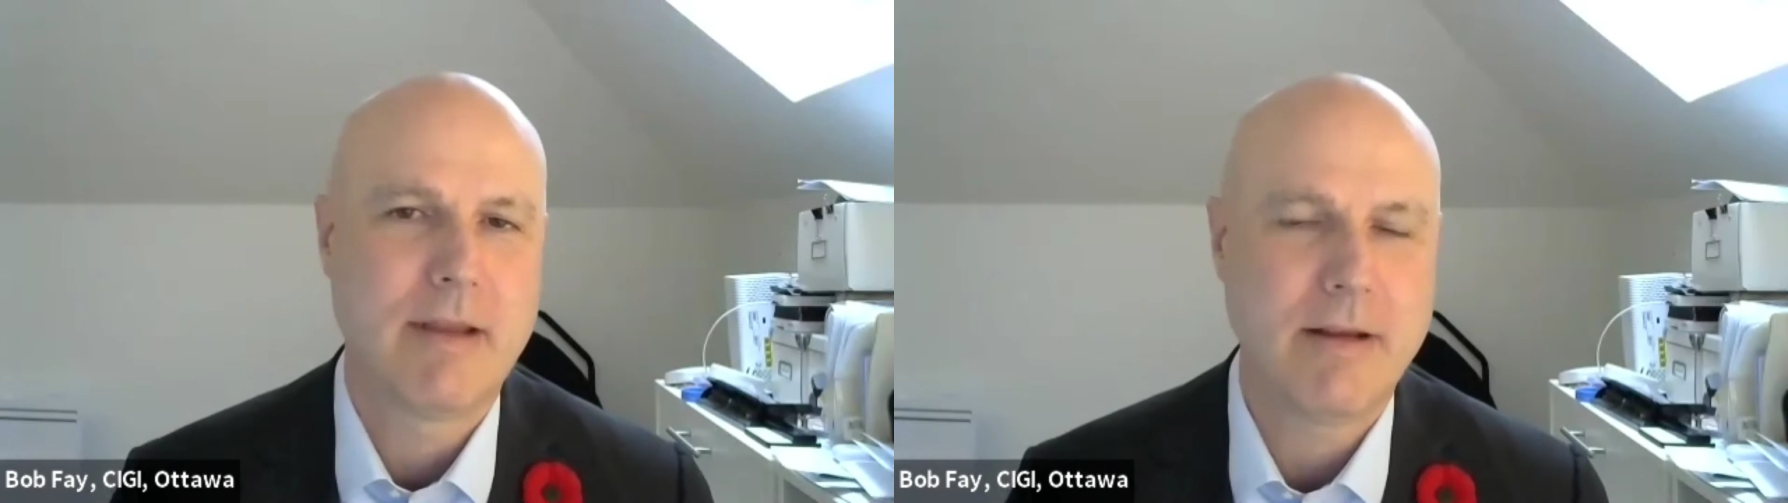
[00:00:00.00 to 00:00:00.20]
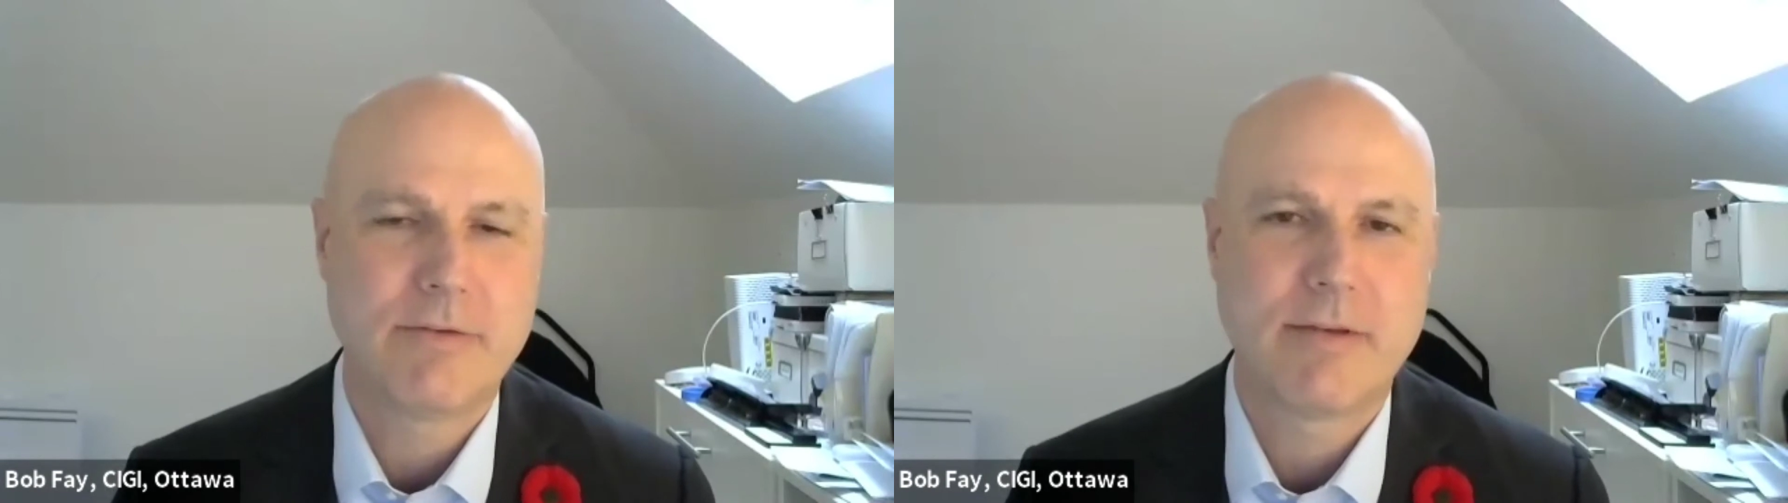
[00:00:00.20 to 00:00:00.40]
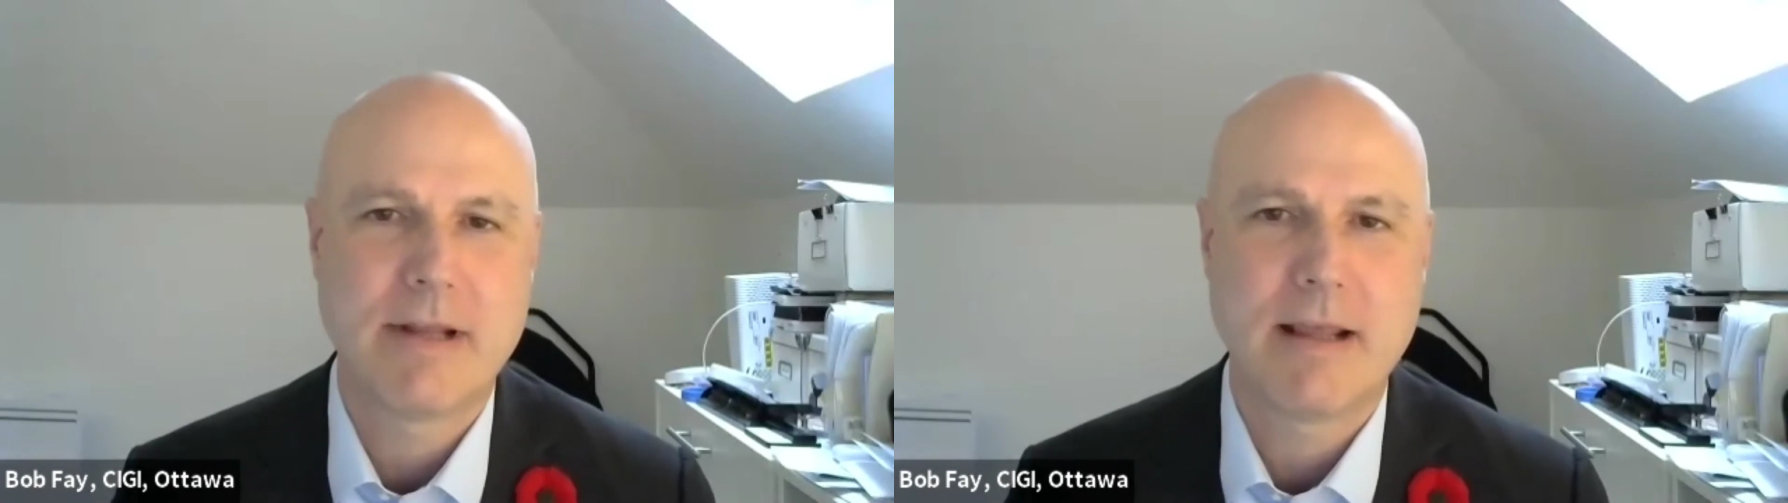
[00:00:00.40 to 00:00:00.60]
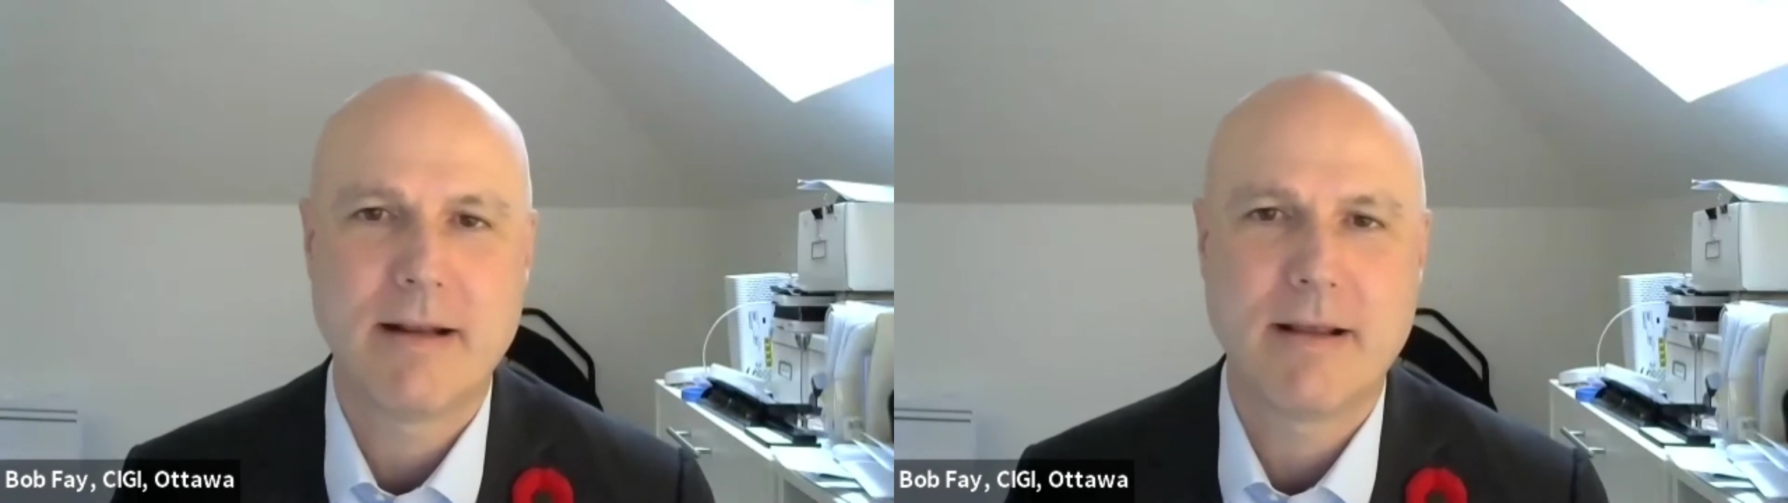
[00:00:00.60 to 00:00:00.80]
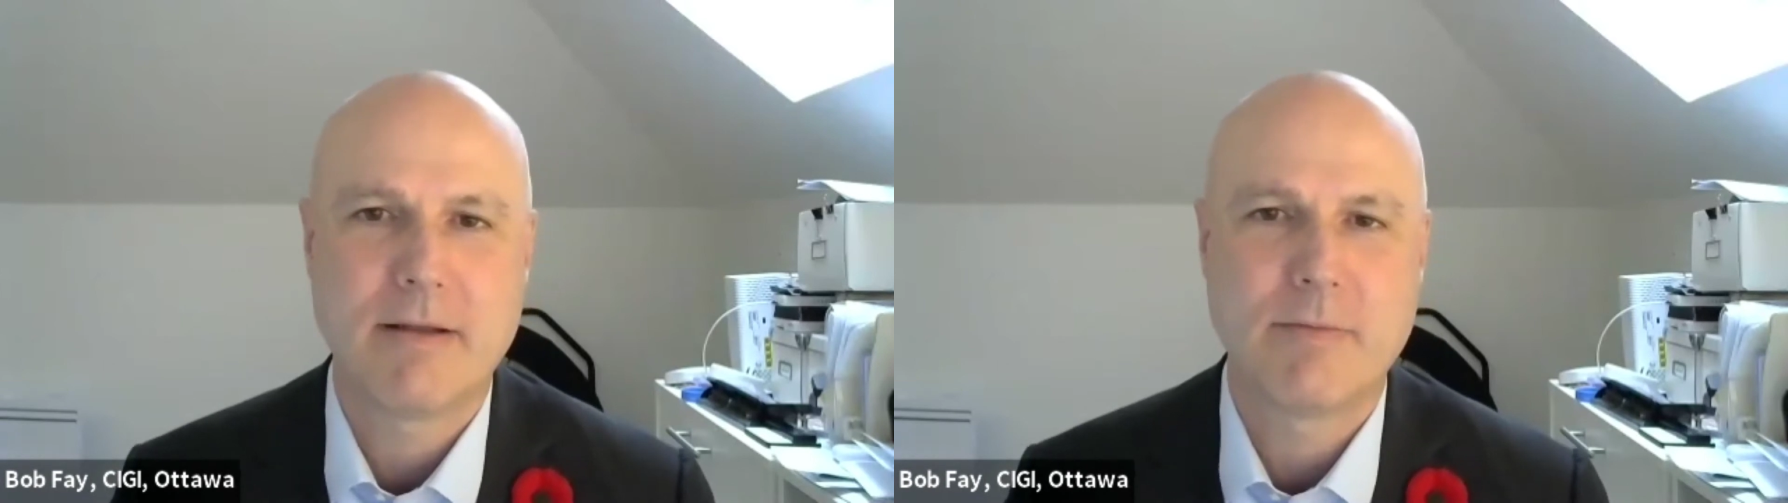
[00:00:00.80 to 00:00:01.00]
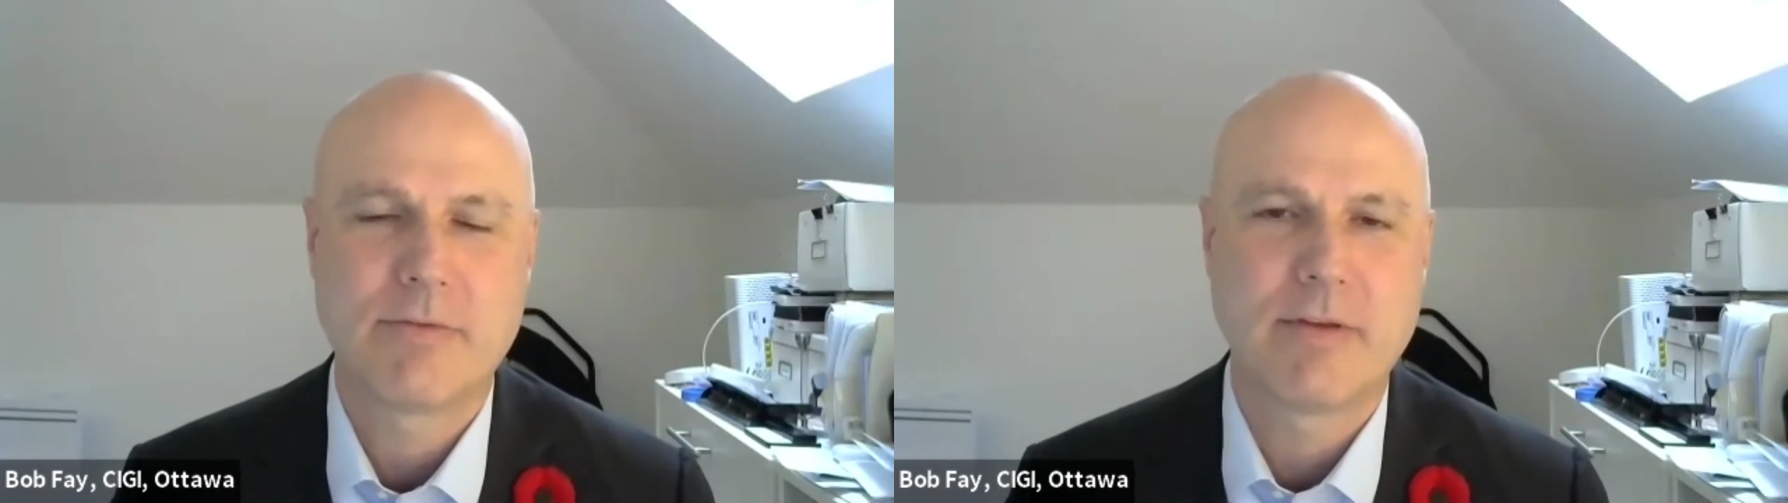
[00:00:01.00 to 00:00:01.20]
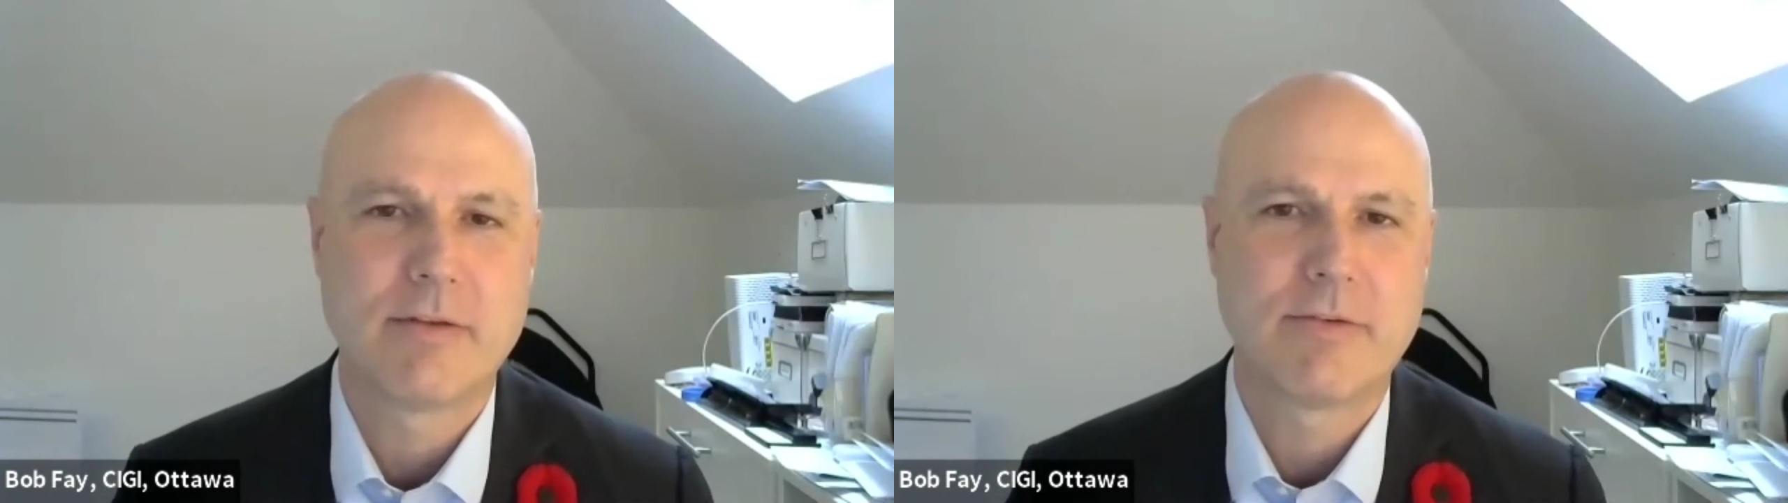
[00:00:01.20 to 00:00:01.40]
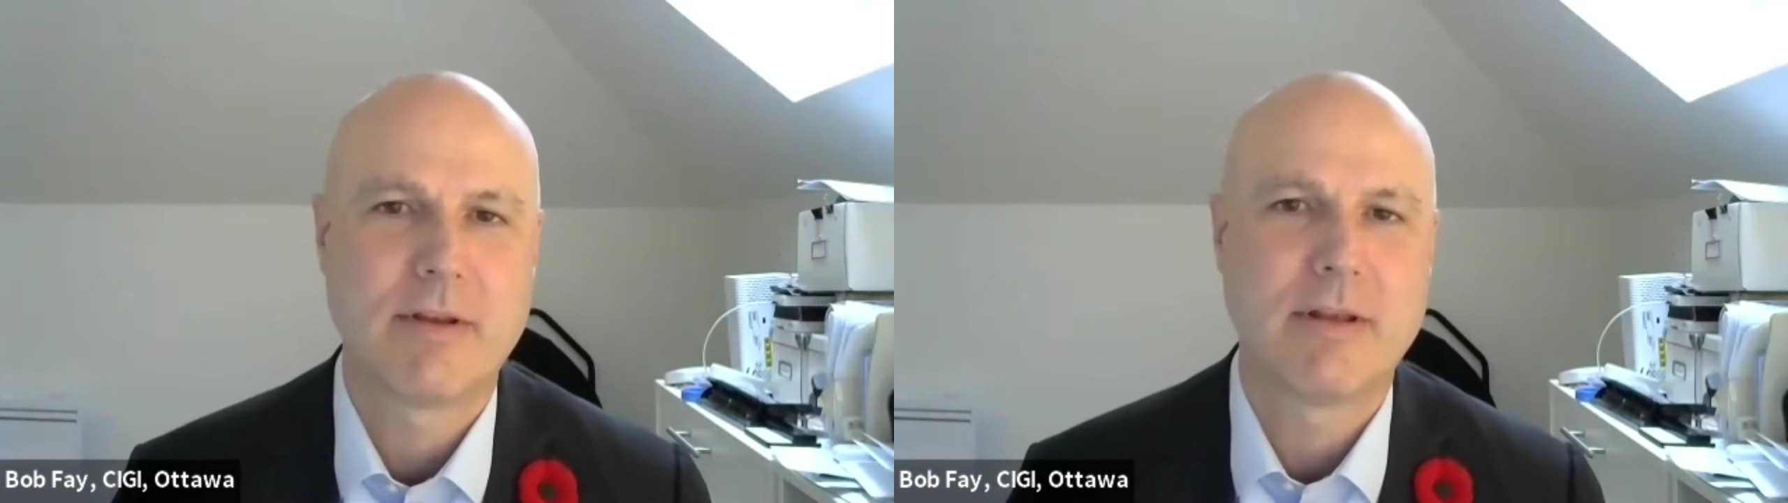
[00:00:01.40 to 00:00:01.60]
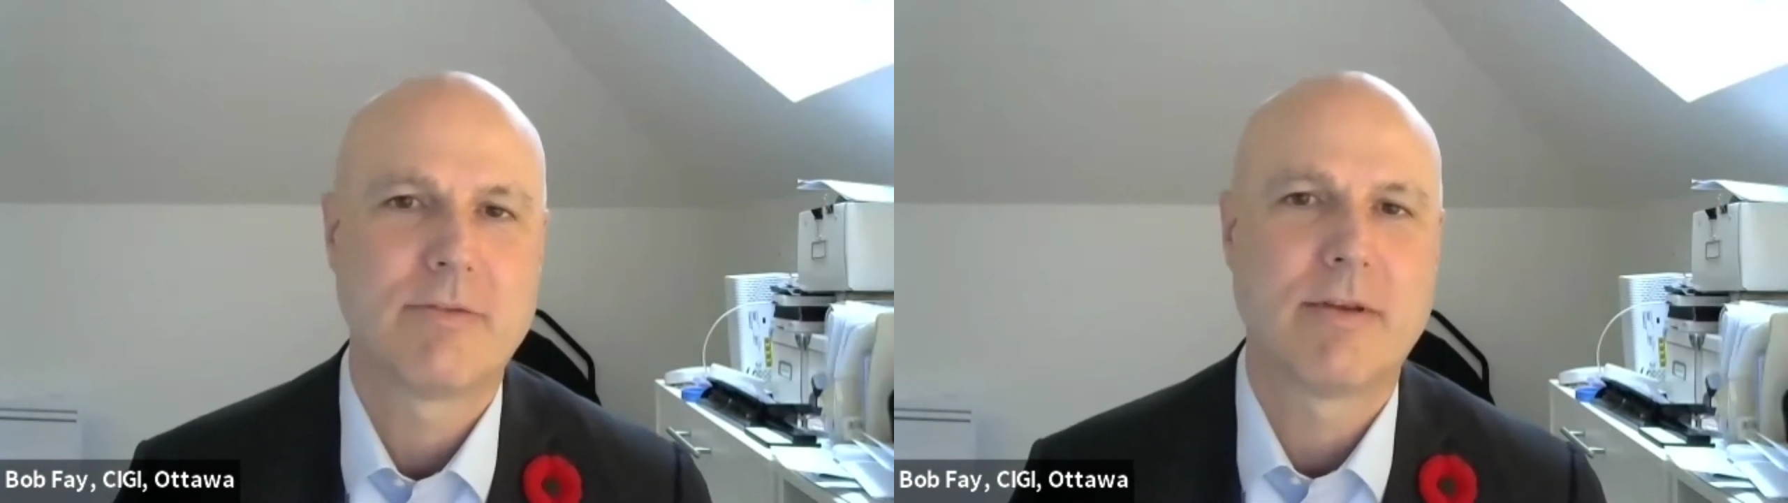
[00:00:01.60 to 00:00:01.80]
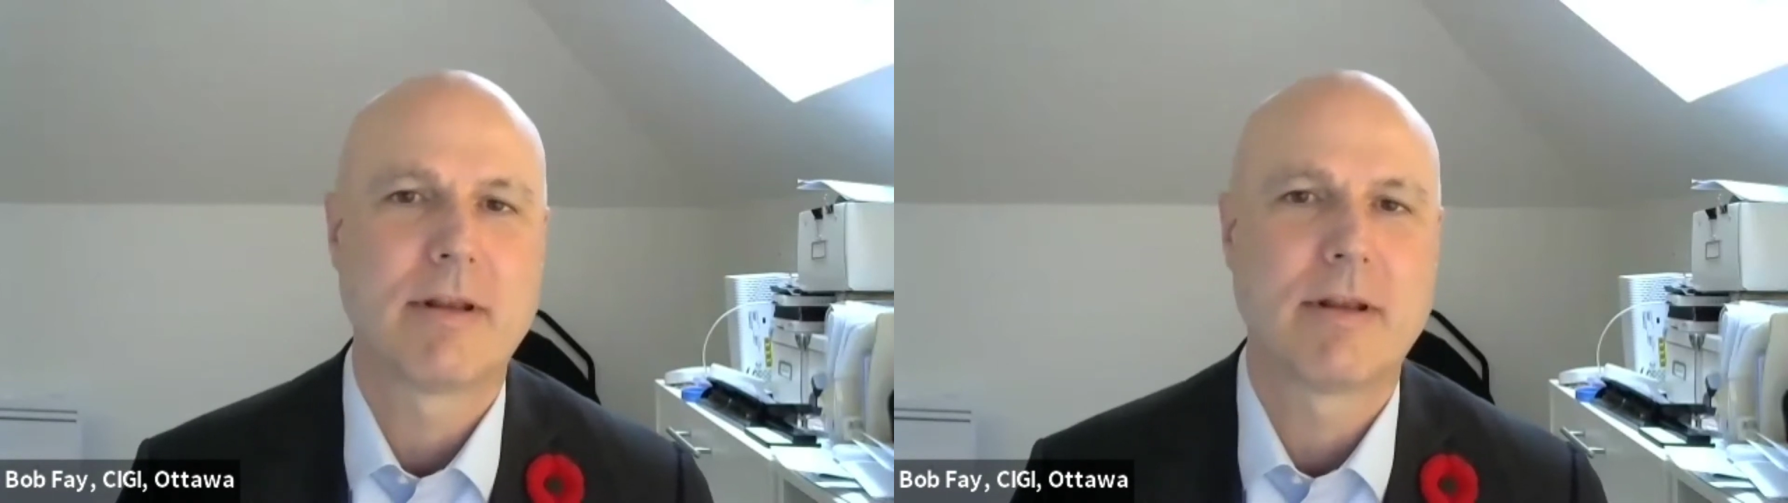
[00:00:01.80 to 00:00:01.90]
takes the data of its citizens